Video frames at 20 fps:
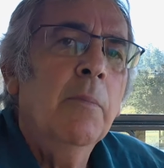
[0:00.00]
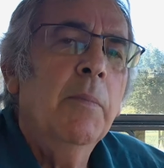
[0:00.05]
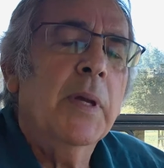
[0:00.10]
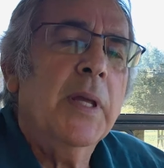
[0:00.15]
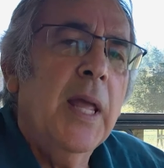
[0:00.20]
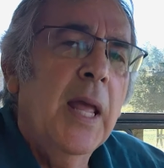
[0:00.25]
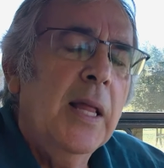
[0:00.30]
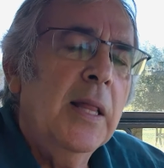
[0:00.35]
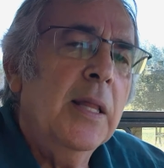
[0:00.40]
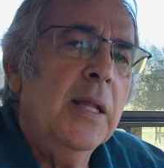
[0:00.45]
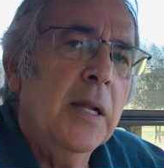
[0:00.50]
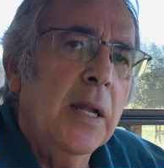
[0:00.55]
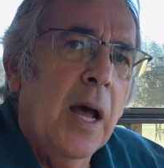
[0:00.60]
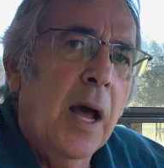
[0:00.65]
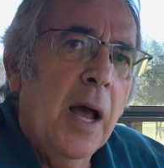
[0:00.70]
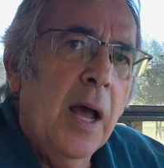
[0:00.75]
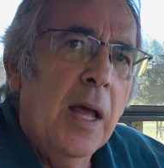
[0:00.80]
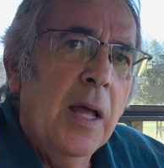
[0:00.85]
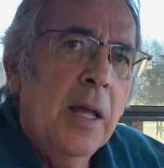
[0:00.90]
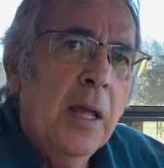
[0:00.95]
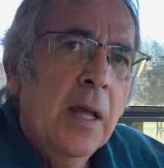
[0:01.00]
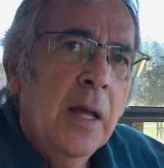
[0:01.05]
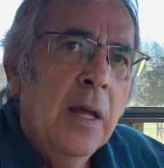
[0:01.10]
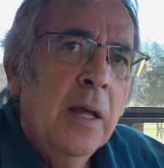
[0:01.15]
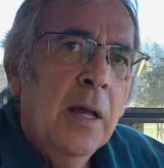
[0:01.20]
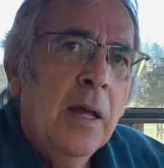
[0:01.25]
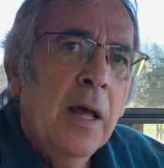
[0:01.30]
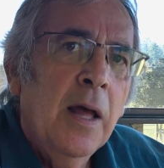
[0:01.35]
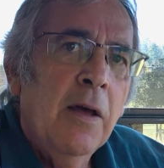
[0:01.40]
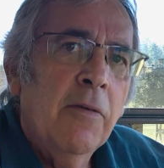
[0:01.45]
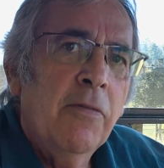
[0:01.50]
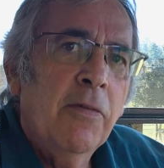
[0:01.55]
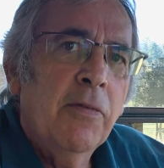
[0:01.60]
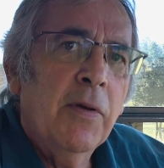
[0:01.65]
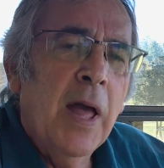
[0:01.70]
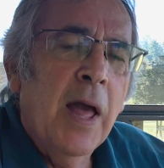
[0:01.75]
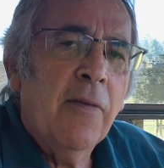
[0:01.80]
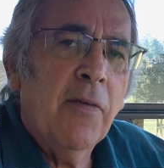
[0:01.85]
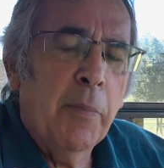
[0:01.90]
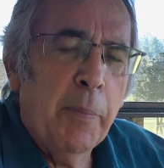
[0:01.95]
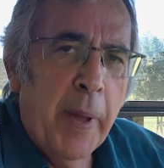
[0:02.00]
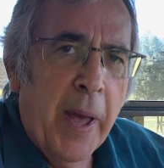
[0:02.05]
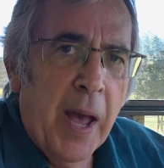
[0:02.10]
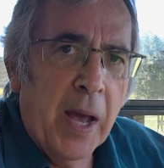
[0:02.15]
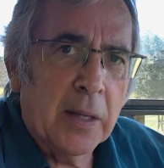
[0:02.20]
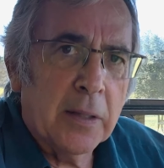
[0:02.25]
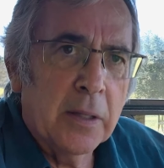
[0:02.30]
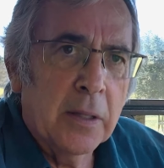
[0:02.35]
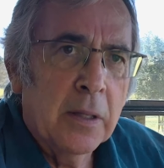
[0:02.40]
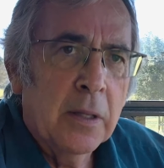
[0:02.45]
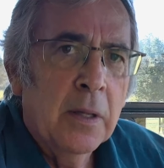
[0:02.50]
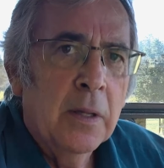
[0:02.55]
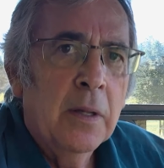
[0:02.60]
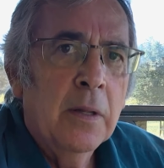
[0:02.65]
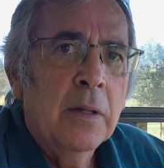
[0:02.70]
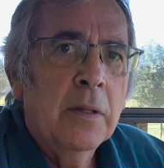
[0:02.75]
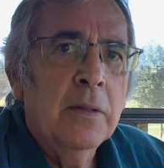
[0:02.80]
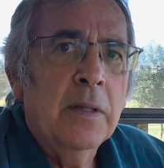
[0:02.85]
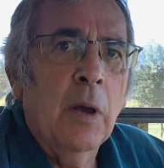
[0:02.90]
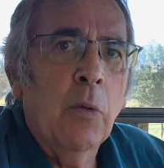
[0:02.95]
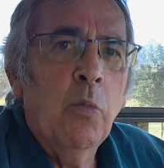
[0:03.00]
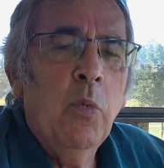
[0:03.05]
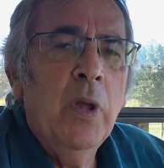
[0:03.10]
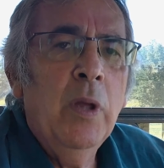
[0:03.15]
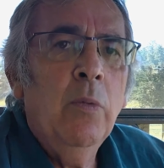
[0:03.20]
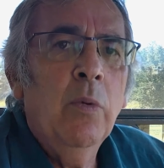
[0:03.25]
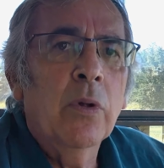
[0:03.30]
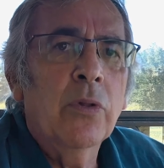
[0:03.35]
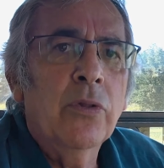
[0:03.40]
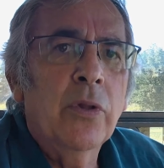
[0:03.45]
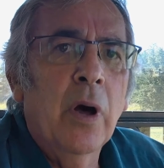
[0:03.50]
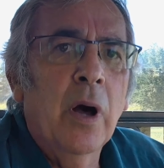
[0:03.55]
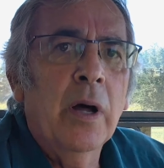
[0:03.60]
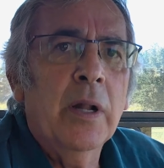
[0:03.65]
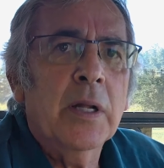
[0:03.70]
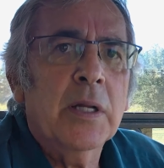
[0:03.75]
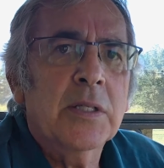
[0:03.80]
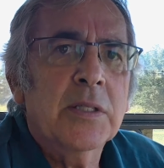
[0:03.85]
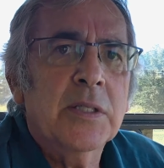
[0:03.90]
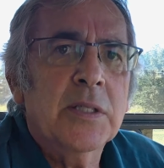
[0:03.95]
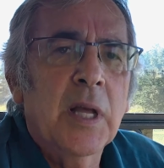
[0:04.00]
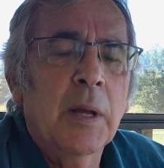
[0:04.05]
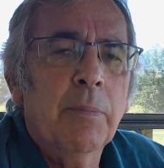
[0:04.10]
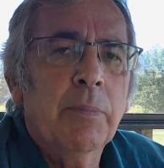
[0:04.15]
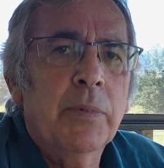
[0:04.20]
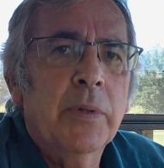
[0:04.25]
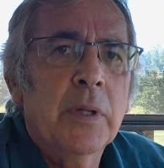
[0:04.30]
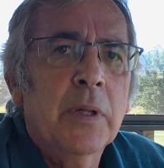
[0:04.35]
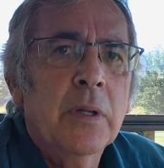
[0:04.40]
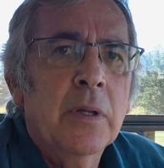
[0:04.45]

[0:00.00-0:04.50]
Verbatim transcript: But Kayla and I have, have a pact that we will not accept